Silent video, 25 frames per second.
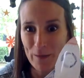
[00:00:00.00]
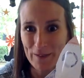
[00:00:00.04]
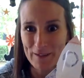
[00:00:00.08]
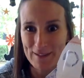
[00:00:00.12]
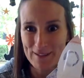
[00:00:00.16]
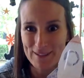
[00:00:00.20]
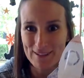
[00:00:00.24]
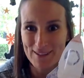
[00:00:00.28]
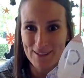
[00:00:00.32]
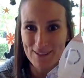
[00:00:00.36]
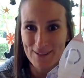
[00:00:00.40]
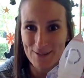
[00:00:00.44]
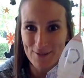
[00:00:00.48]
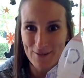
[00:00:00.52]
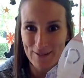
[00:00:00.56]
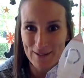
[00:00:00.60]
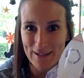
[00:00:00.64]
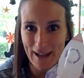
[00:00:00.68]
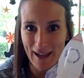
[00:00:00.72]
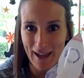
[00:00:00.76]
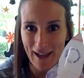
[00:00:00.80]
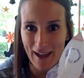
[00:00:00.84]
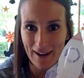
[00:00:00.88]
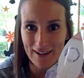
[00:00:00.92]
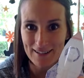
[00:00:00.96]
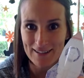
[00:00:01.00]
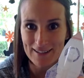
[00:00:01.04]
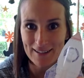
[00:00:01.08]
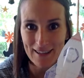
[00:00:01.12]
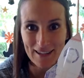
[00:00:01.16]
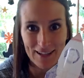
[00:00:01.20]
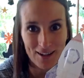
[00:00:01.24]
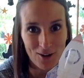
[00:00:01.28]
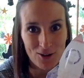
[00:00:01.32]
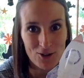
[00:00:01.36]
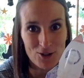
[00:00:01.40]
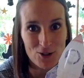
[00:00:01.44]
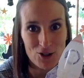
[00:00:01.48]
this is going to act like
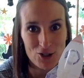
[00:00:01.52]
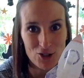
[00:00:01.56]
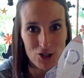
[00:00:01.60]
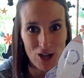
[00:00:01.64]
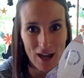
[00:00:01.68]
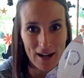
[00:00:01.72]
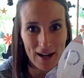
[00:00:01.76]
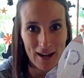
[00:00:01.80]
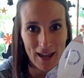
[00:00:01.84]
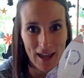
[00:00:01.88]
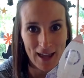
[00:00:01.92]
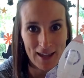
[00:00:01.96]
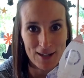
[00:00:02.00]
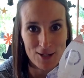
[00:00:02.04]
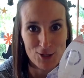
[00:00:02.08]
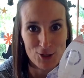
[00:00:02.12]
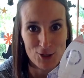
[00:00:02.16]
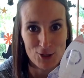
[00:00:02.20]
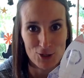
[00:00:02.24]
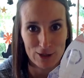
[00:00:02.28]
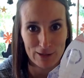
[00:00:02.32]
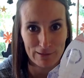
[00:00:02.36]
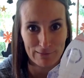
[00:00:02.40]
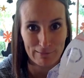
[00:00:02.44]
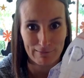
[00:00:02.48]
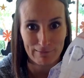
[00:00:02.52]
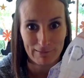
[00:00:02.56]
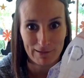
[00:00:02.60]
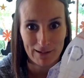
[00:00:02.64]
our jet engine.